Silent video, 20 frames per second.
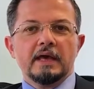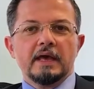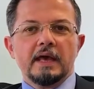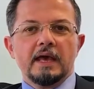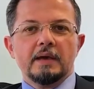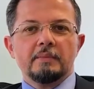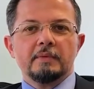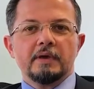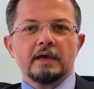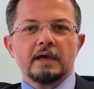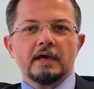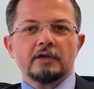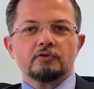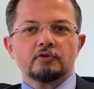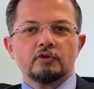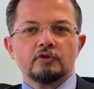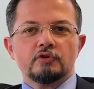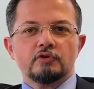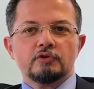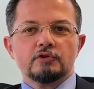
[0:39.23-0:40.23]
aiming at
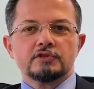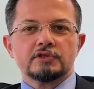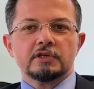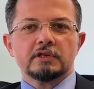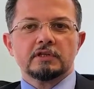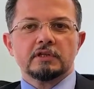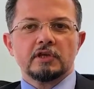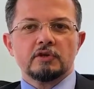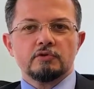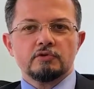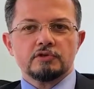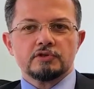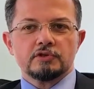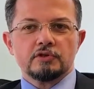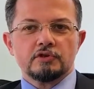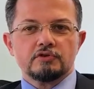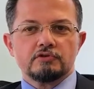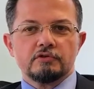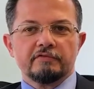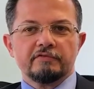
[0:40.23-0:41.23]
reducing the
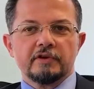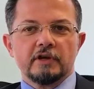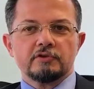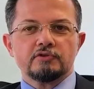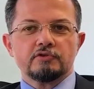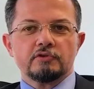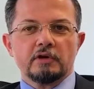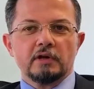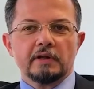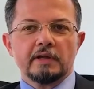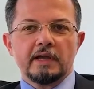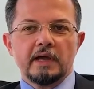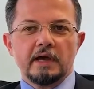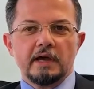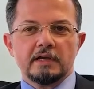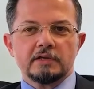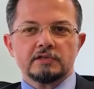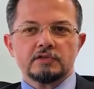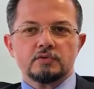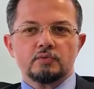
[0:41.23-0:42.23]
usage of natural
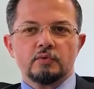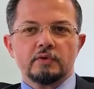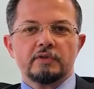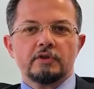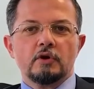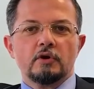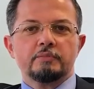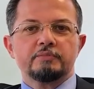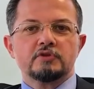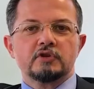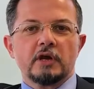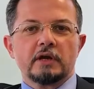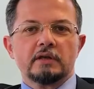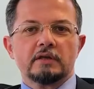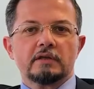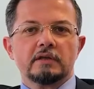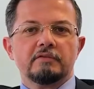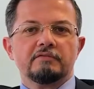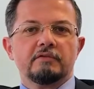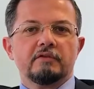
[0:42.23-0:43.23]
gas with the
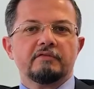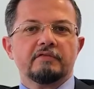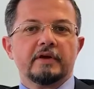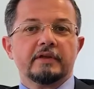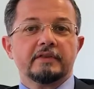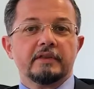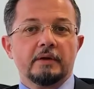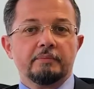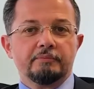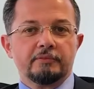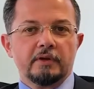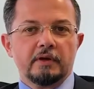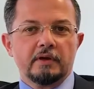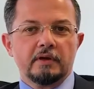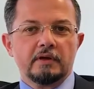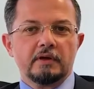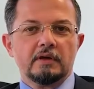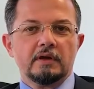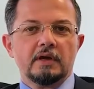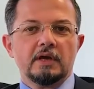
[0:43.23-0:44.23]
objective of
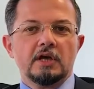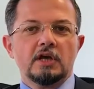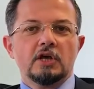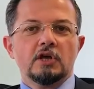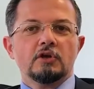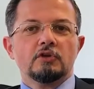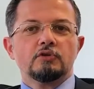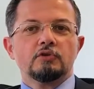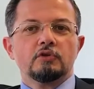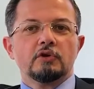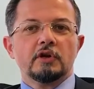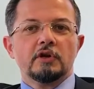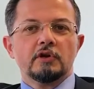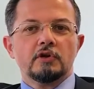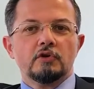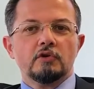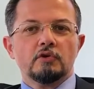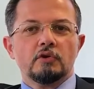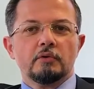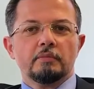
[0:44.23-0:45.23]
adapting to
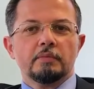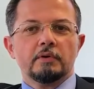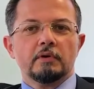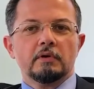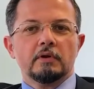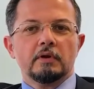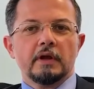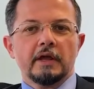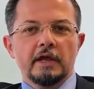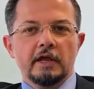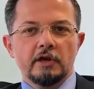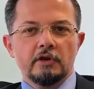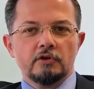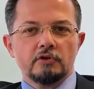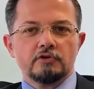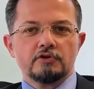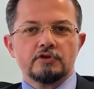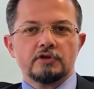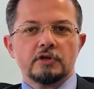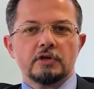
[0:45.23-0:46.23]
renewable
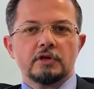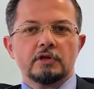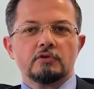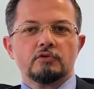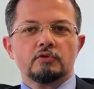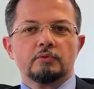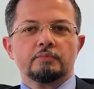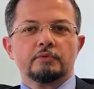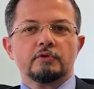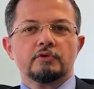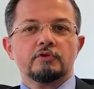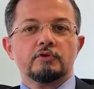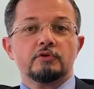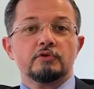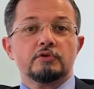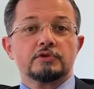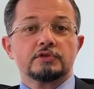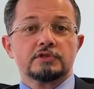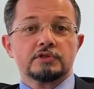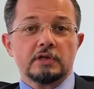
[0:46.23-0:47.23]
energy to
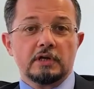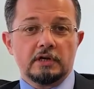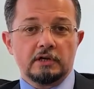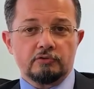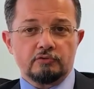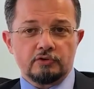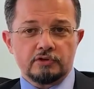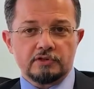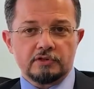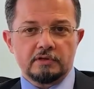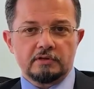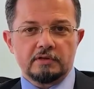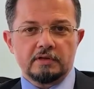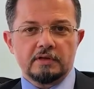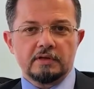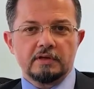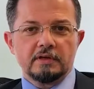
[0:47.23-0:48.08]
produce electricity.